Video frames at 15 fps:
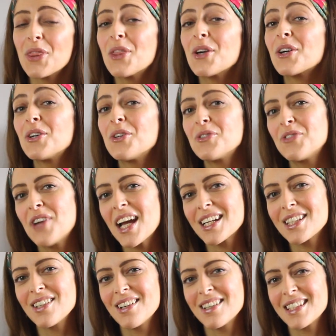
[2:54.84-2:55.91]
The
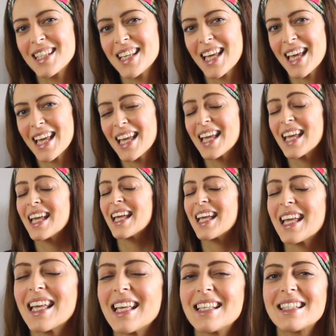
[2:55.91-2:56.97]
correct answer here
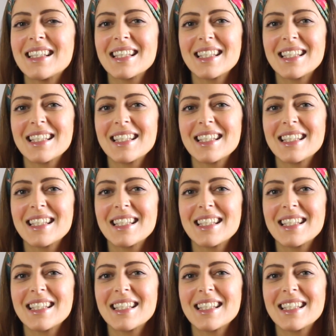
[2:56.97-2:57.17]
is